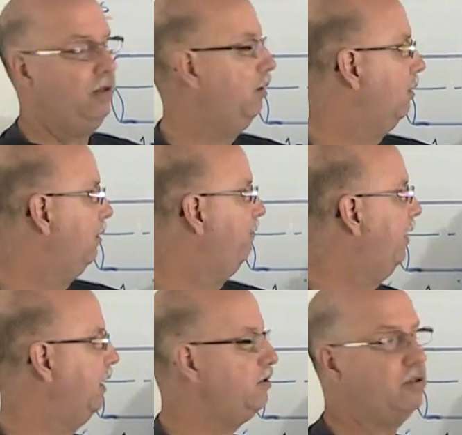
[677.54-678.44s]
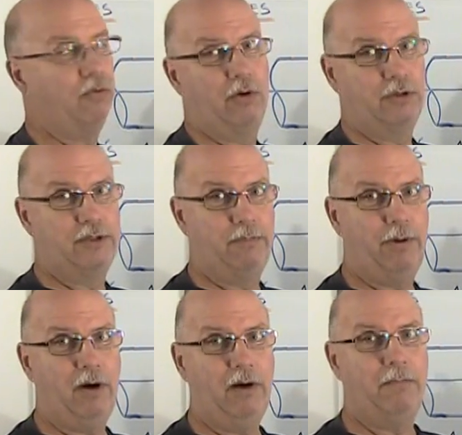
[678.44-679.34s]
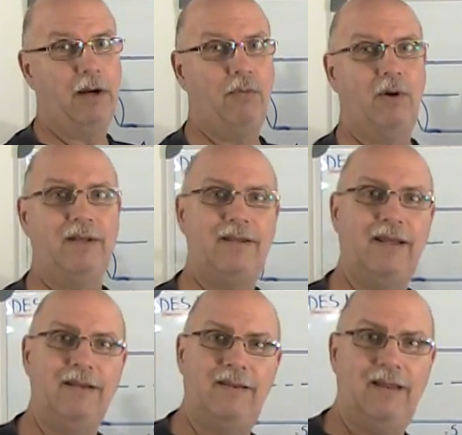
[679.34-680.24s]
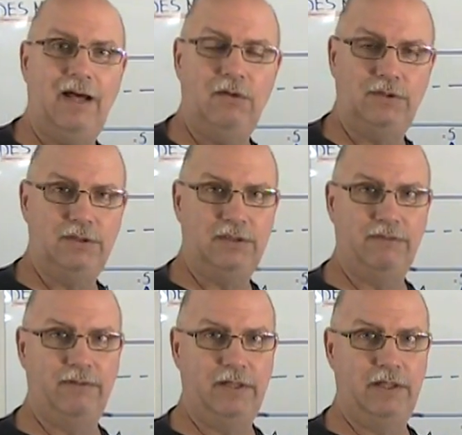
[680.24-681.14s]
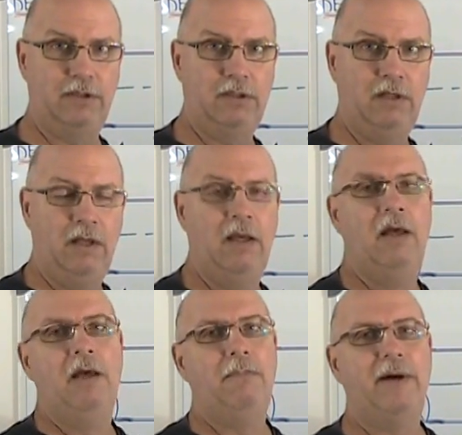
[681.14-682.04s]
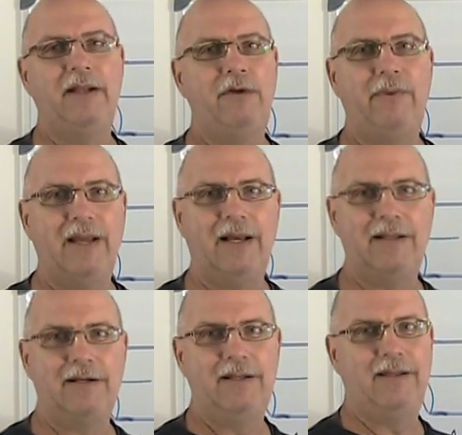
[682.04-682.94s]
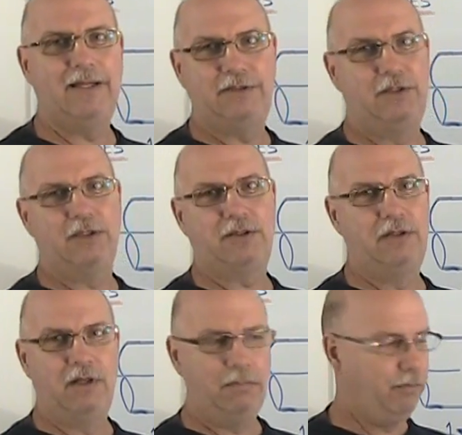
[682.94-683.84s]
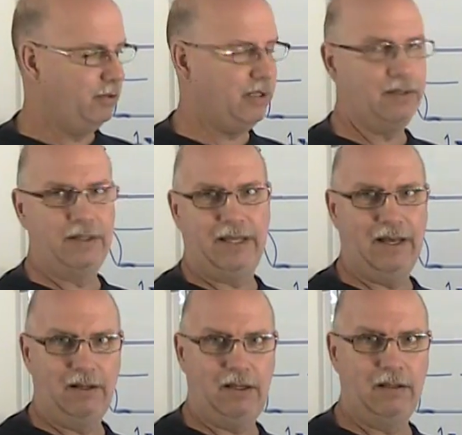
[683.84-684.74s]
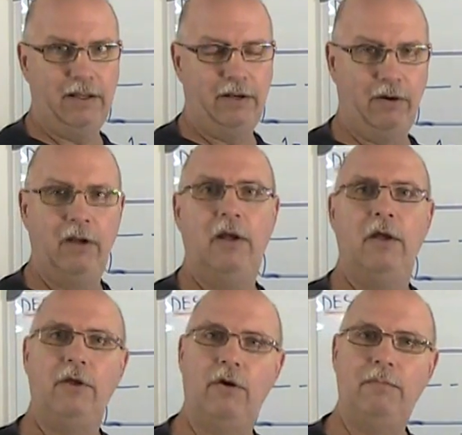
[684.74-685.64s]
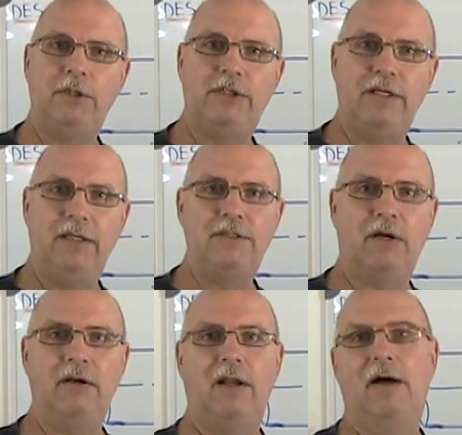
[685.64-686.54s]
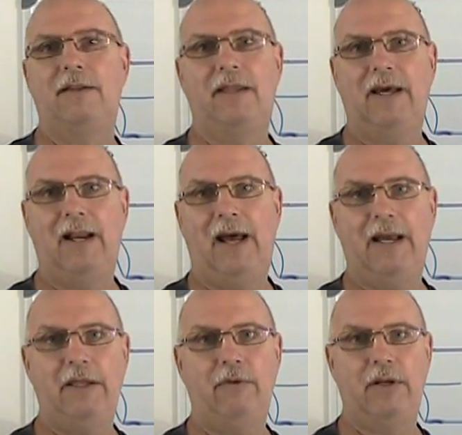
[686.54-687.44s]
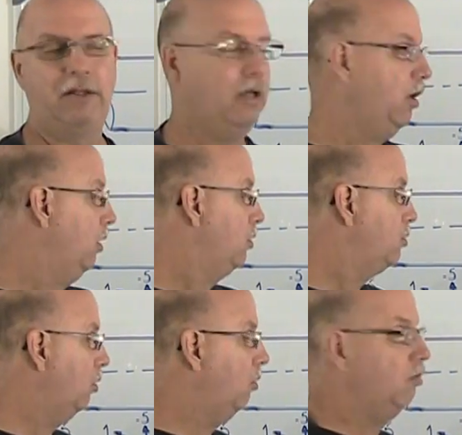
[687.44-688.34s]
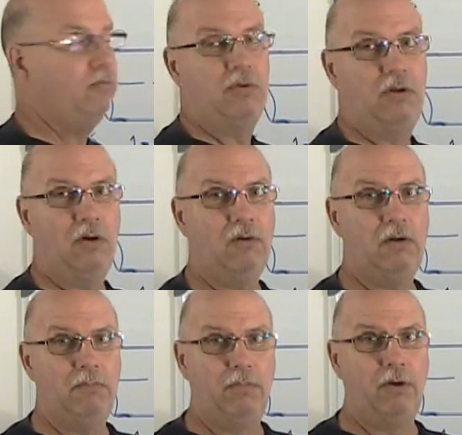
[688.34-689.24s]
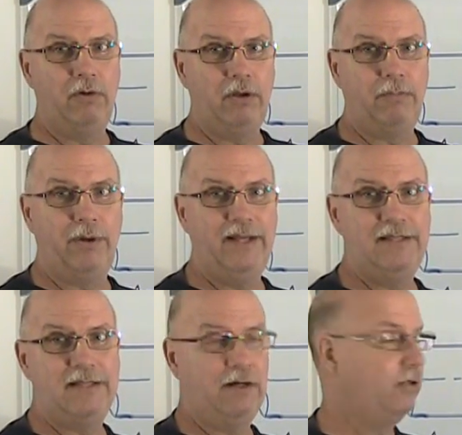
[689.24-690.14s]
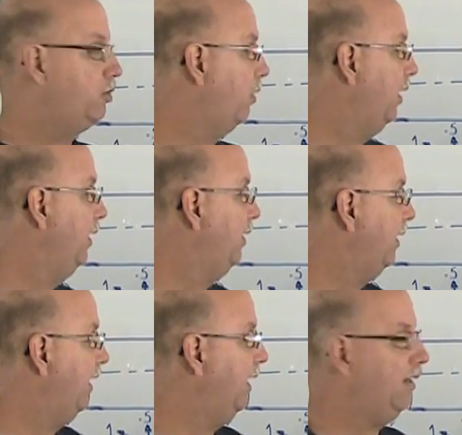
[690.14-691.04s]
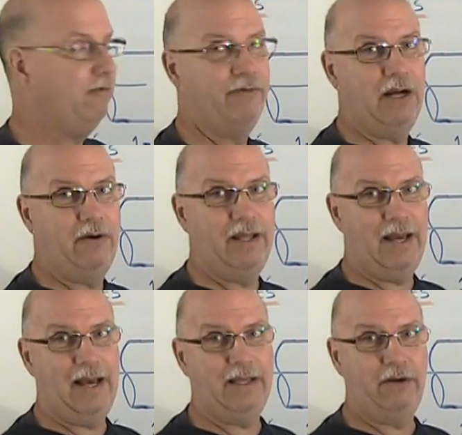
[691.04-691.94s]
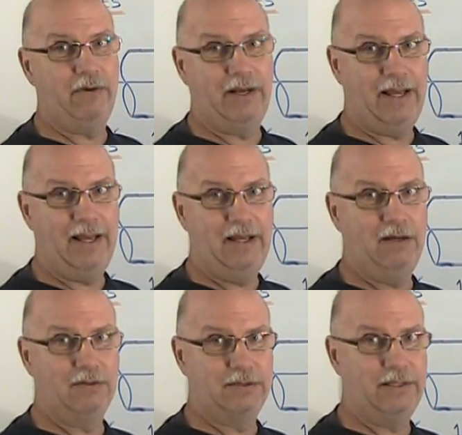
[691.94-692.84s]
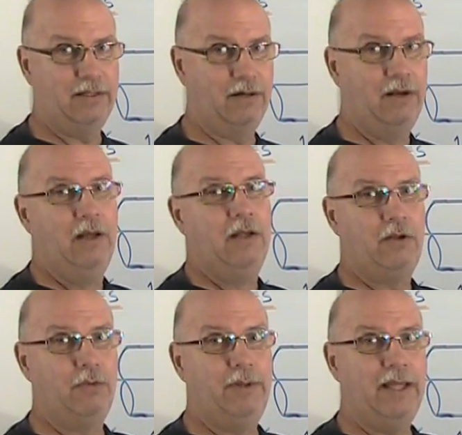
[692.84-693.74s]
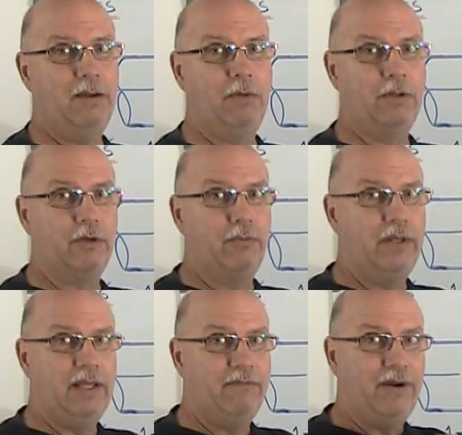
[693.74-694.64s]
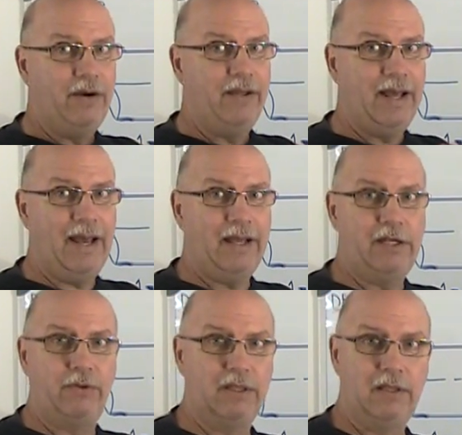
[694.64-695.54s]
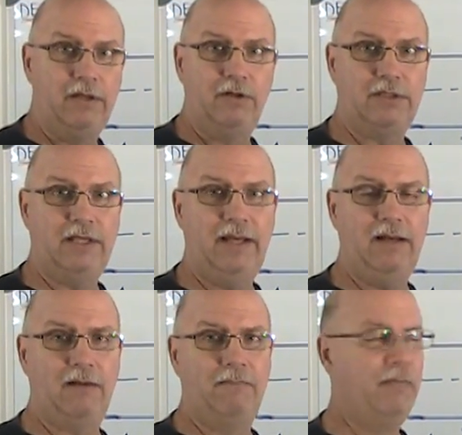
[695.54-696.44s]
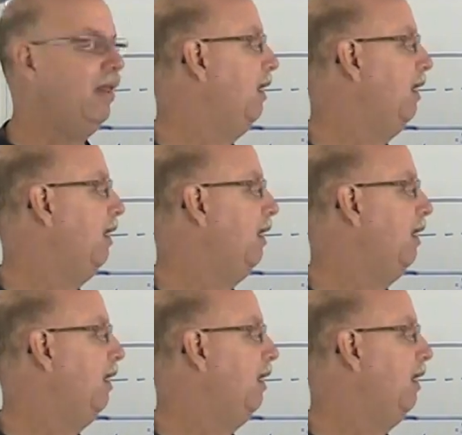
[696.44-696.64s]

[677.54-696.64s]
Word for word: you'll advance towards the part by one ten thousandths of an inch. But in reality, that's just numbers on a calculator. Your machines are not that accurate. So don't blow your brains out trying to get very accurate angles here to be able to read very accurately your scale.